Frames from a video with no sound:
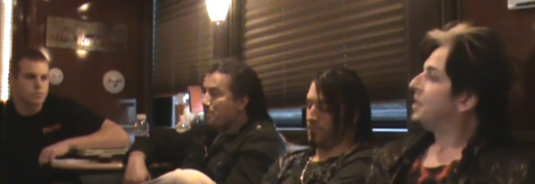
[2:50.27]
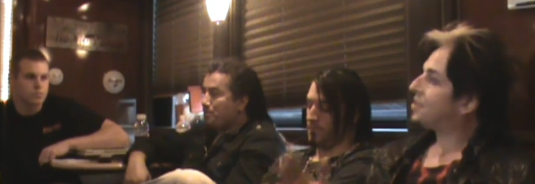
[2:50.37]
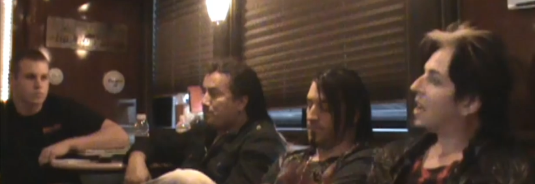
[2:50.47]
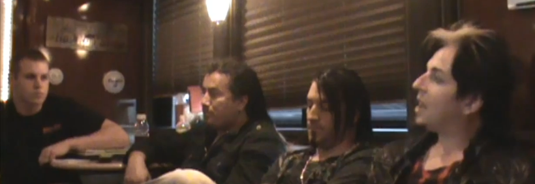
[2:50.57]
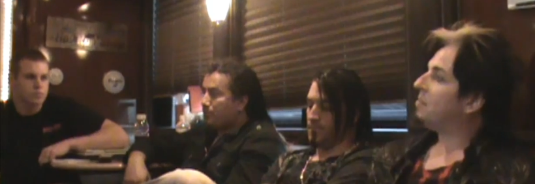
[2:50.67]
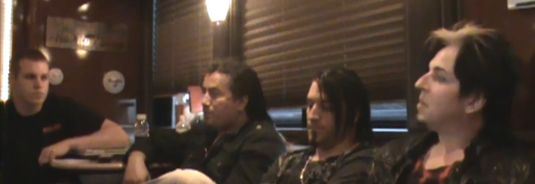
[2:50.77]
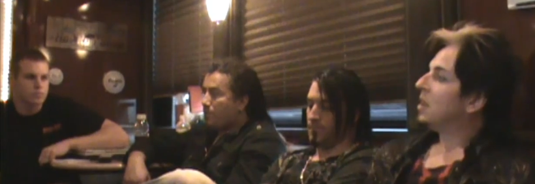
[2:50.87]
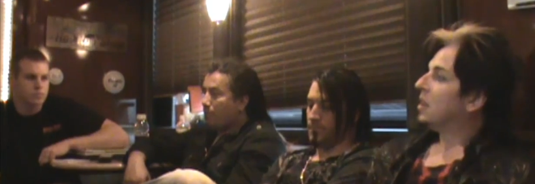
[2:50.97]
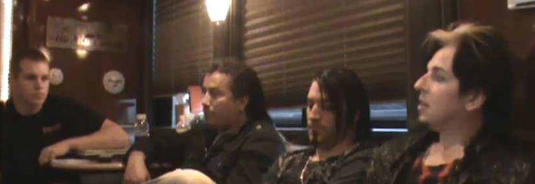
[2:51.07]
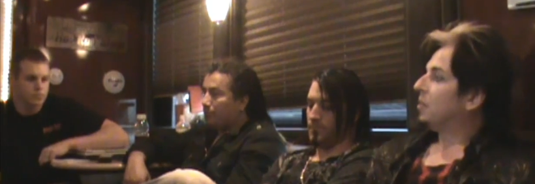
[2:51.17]
Speaker 1: This time,
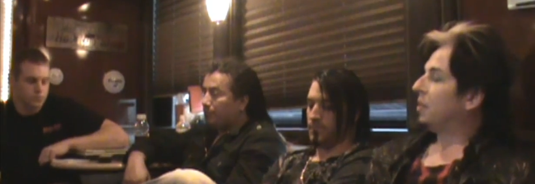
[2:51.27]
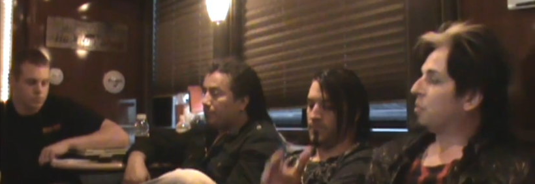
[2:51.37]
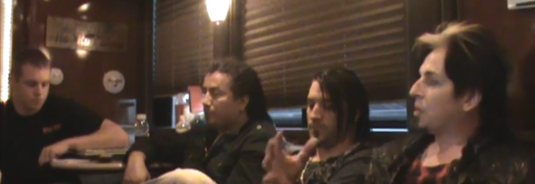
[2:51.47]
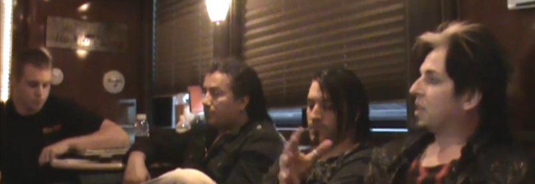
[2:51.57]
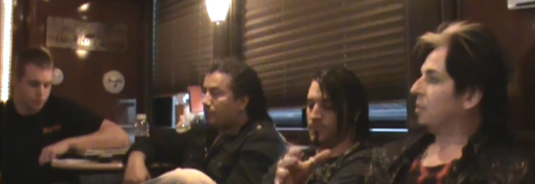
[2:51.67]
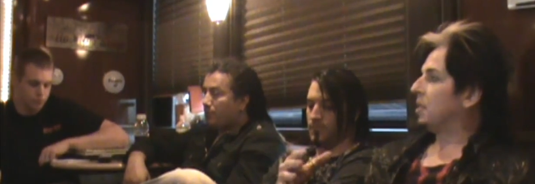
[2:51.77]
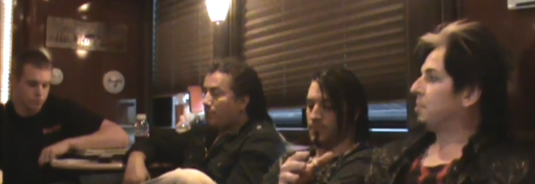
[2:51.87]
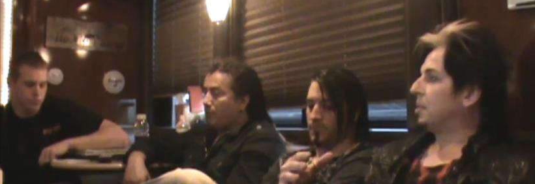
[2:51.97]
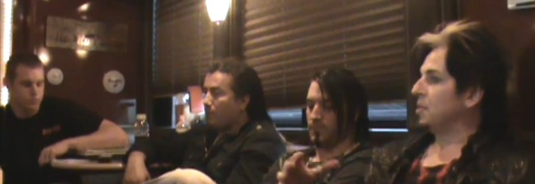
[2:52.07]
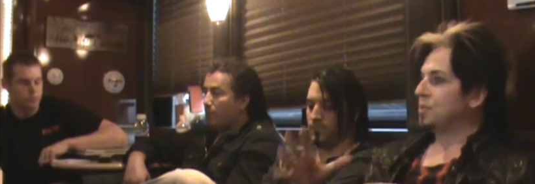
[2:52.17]
working with
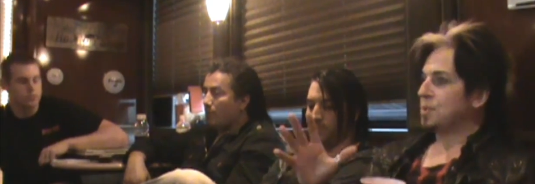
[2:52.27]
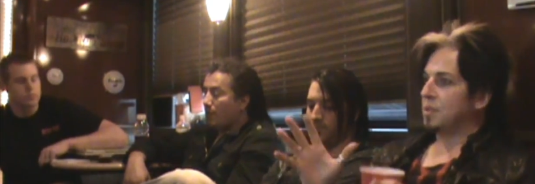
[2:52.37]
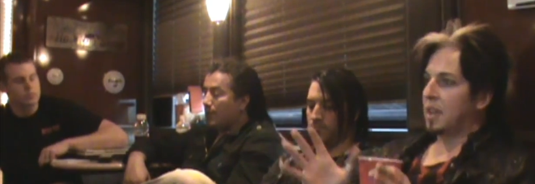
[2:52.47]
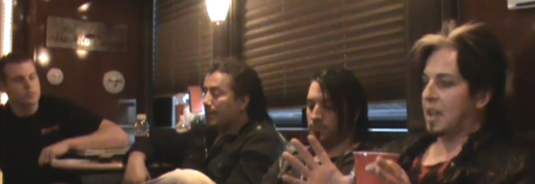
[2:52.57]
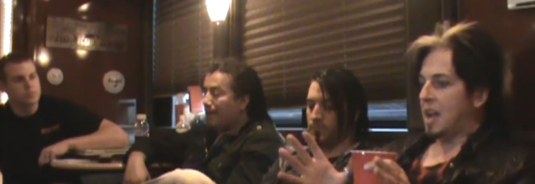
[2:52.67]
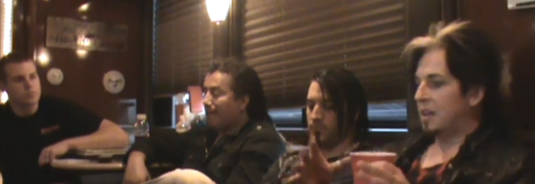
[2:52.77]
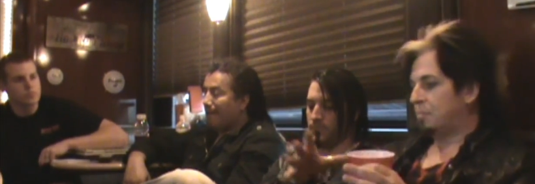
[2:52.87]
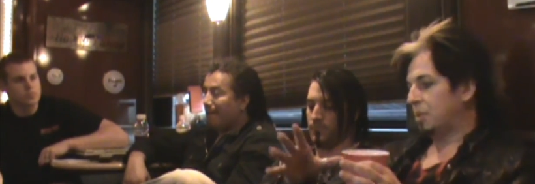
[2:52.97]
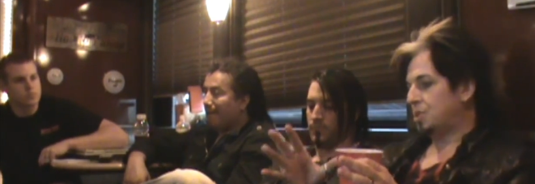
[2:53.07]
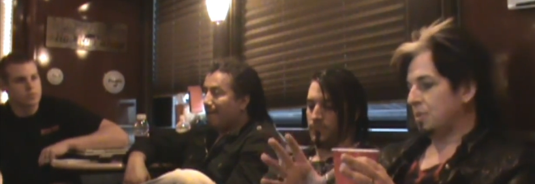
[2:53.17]
a producer, they kind
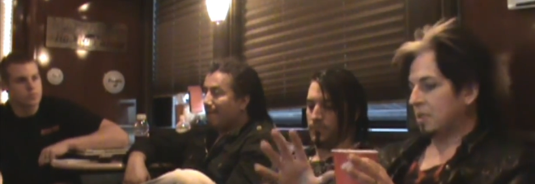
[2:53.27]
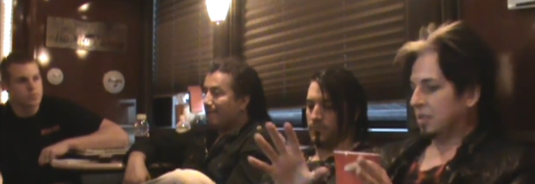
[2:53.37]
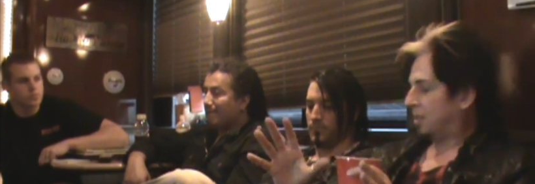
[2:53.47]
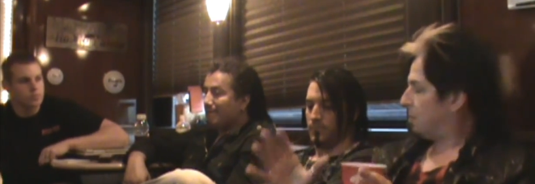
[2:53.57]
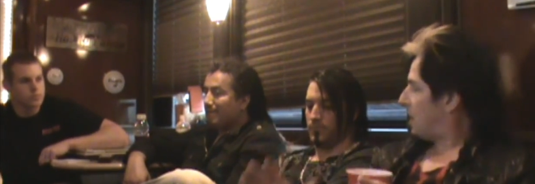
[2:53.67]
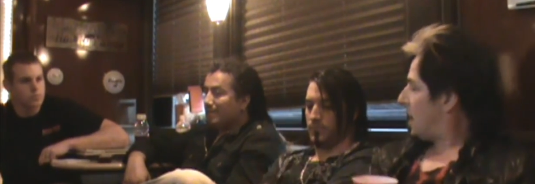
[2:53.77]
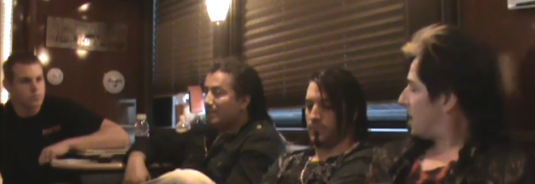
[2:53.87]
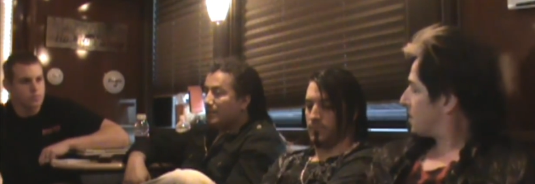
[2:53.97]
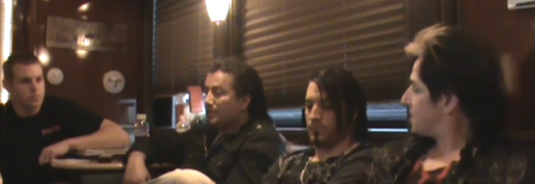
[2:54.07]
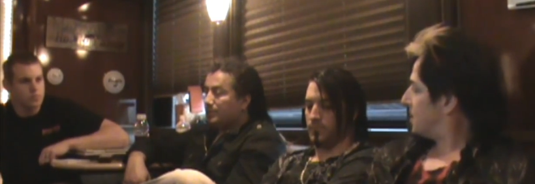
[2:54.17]
of put you in a little
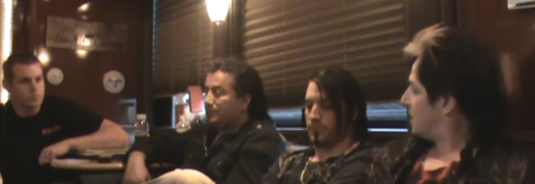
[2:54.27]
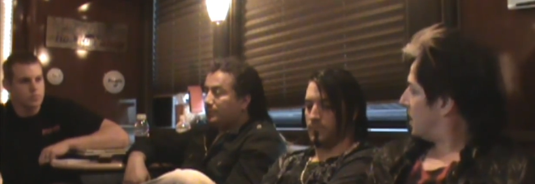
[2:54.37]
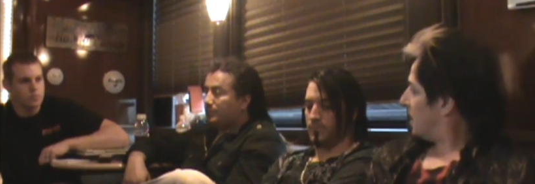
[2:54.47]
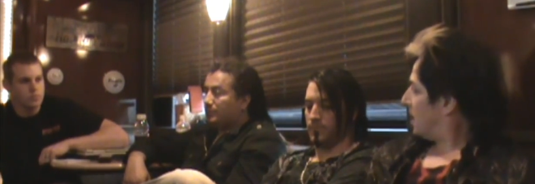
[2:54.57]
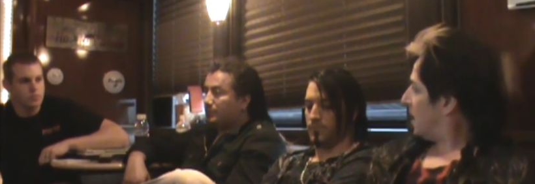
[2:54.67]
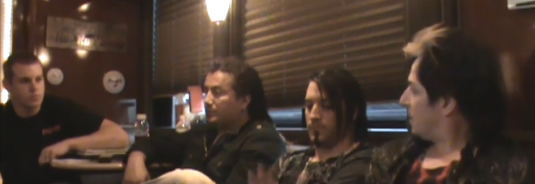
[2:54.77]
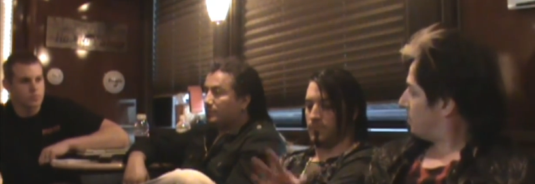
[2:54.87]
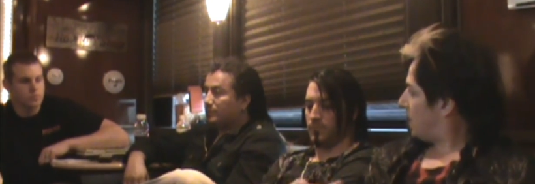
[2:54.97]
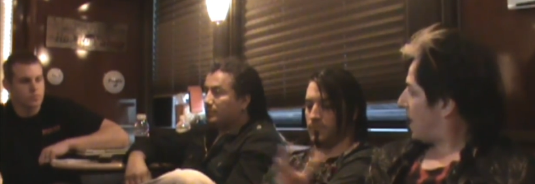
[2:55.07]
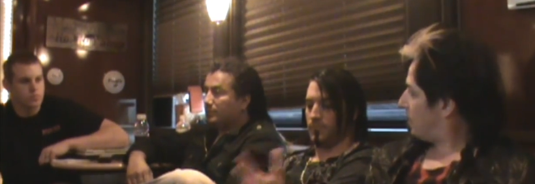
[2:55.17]
box and
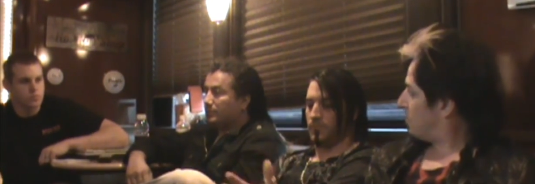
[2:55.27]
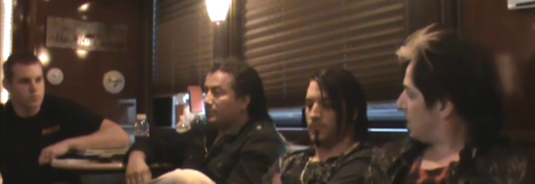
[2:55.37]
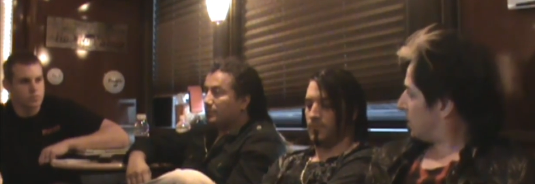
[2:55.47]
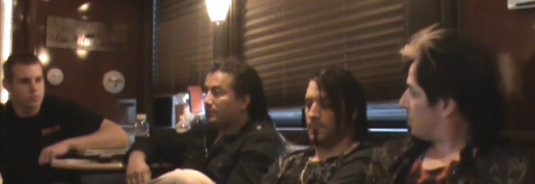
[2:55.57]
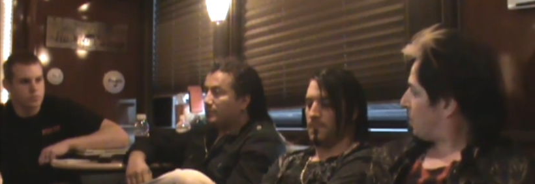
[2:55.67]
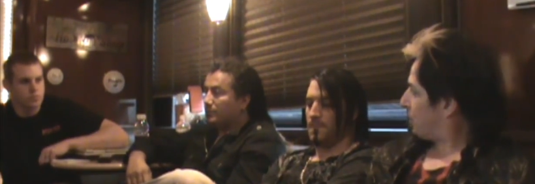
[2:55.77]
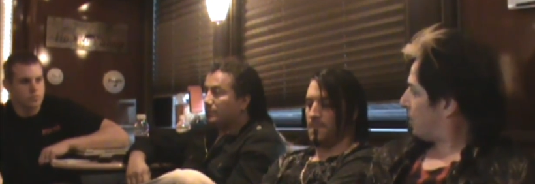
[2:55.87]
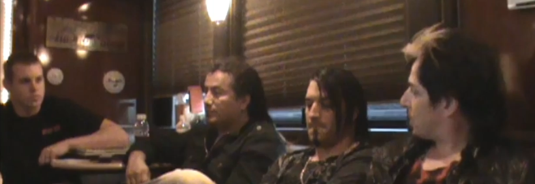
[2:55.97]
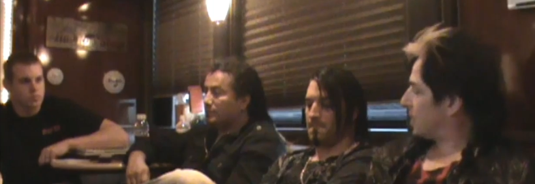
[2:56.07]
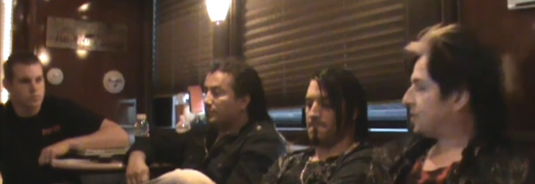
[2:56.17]
have you be a little more
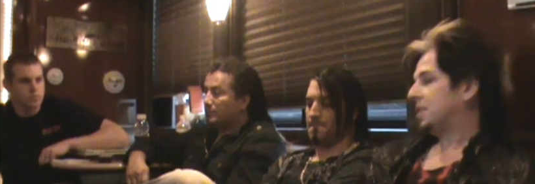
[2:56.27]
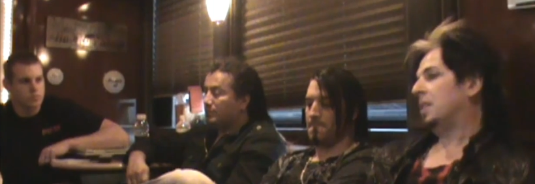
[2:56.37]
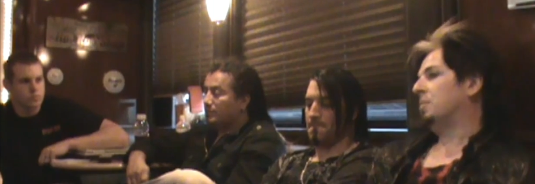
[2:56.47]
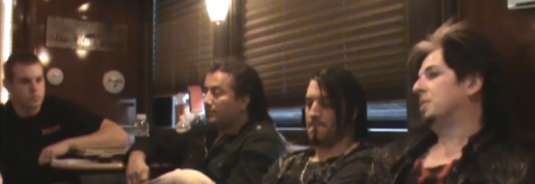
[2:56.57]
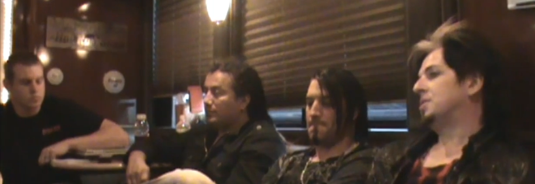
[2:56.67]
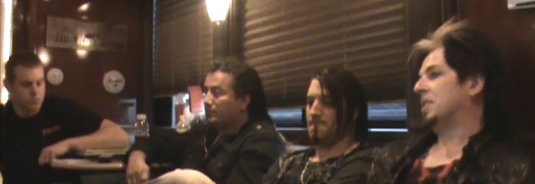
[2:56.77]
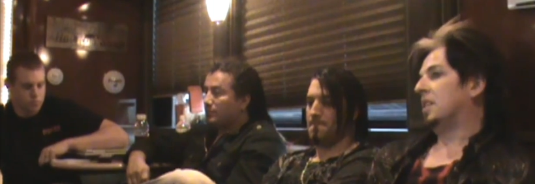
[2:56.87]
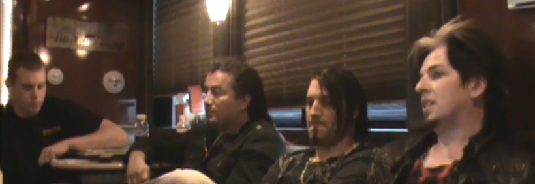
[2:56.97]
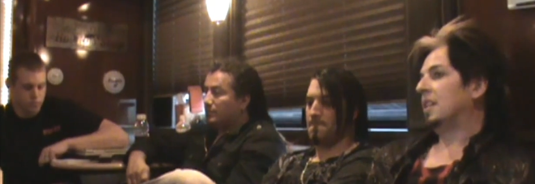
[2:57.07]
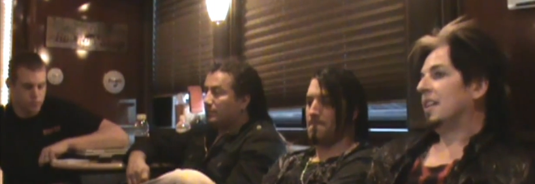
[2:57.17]
focused. It was a